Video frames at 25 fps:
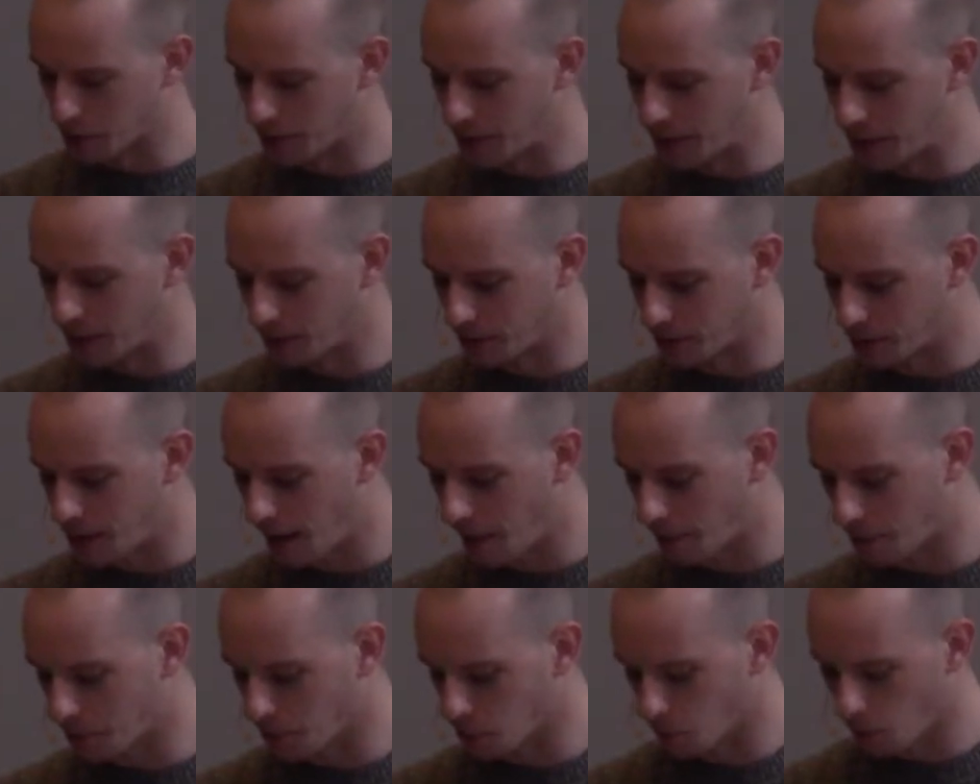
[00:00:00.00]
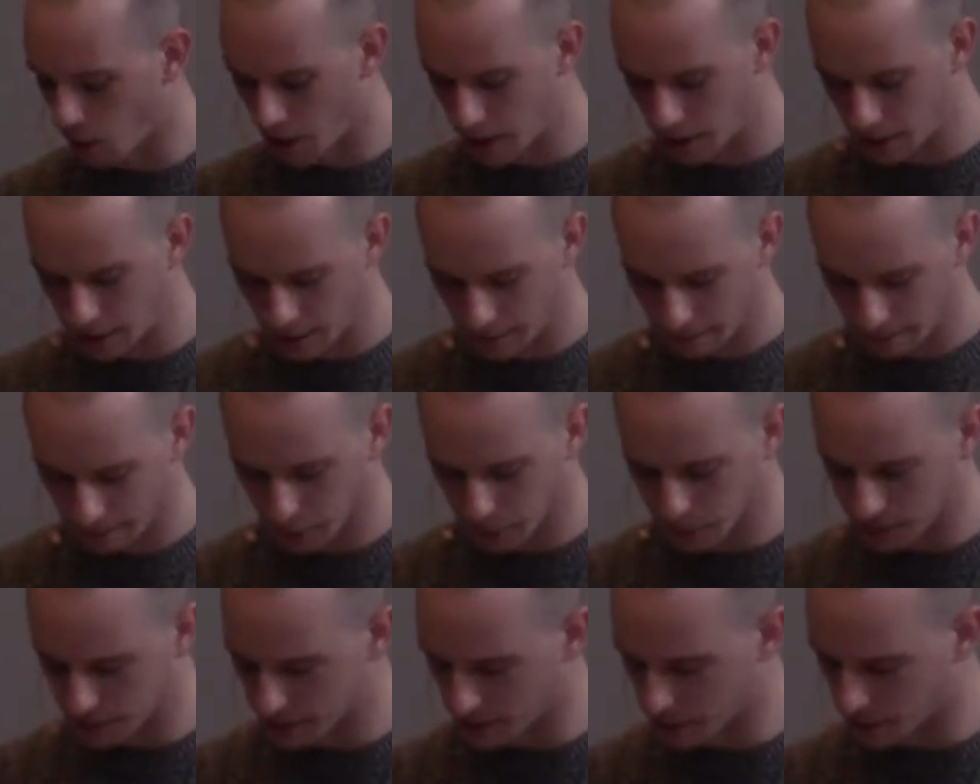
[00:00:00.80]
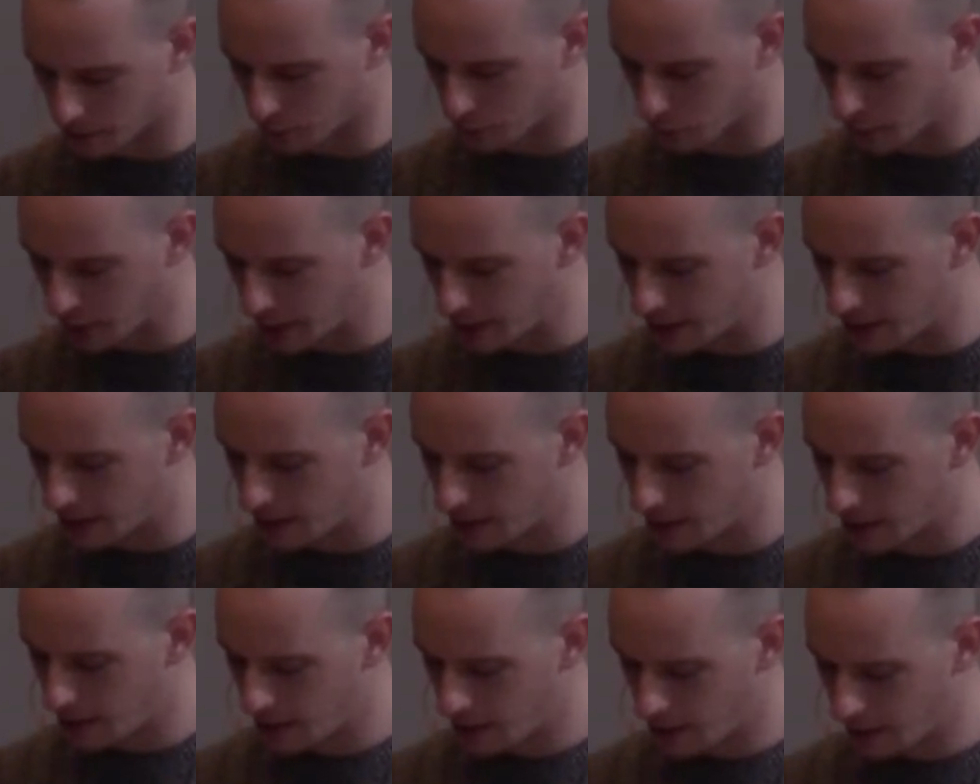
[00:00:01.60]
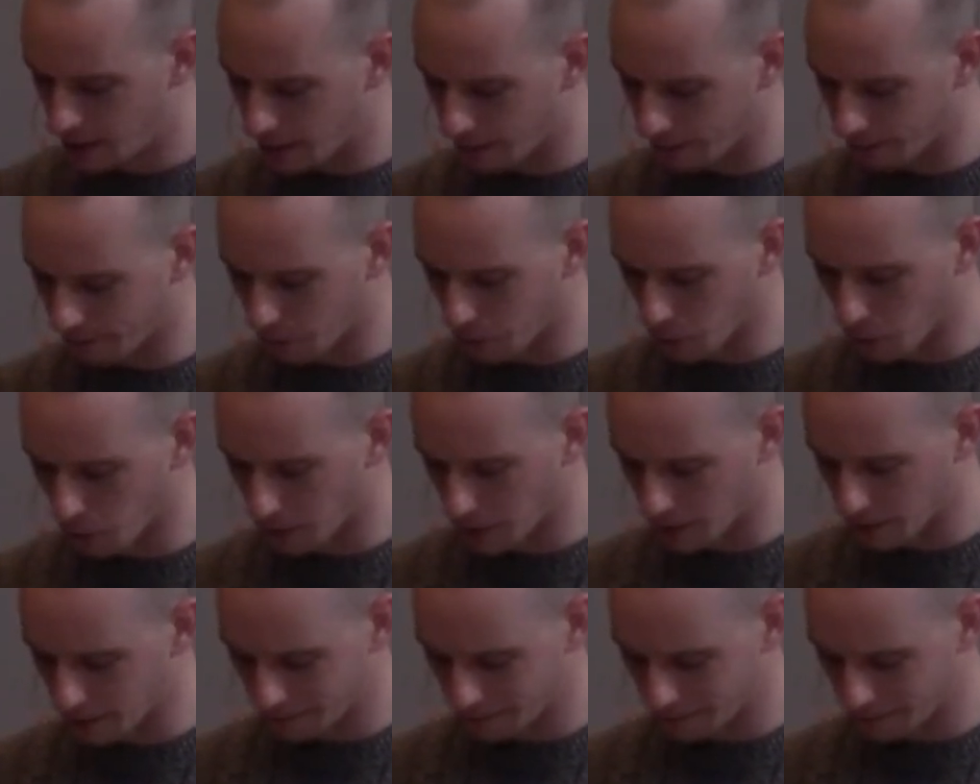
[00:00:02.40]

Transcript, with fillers: Peter chapter 1, verses 3 and 4.